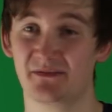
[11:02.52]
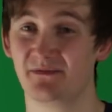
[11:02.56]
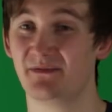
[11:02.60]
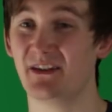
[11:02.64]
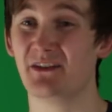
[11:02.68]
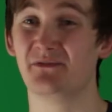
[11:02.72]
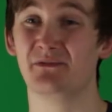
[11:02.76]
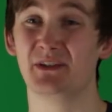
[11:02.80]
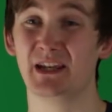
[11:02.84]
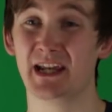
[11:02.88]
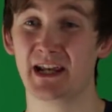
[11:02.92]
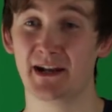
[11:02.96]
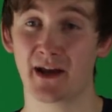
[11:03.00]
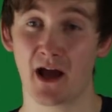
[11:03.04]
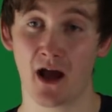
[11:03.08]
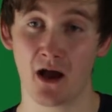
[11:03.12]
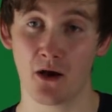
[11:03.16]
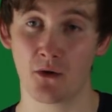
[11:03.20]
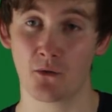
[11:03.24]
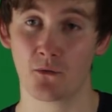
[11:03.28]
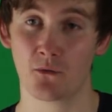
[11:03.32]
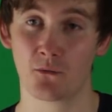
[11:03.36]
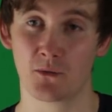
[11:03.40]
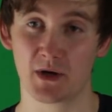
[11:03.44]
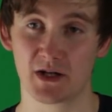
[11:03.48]
he's fifty and
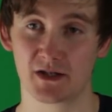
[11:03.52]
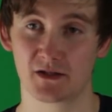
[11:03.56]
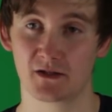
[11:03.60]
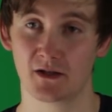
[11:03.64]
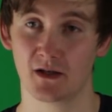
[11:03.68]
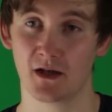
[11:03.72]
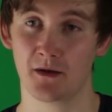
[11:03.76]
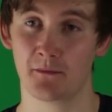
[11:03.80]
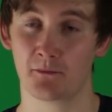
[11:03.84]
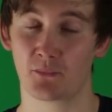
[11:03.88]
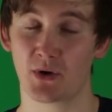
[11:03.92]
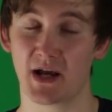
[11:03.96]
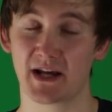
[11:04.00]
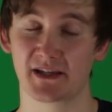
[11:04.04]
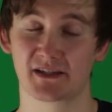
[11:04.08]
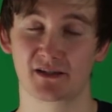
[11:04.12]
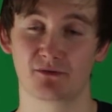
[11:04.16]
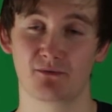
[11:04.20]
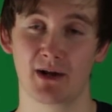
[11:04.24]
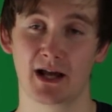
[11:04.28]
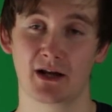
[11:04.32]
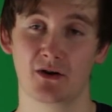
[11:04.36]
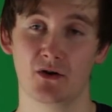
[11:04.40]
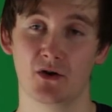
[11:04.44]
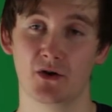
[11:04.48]
zero, oh, which um, breaks
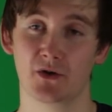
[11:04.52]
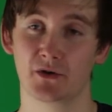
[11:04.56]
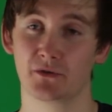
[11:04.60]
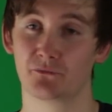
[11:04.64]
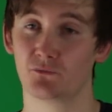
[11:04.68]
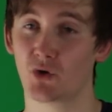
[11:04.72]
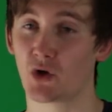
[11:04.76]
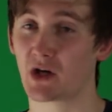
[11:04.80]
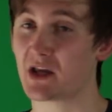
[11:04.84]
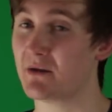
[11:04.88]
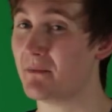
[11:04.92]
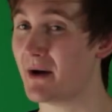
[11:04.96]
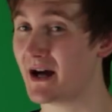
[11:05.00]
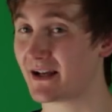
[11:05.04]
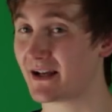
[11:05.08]
the record of Rocky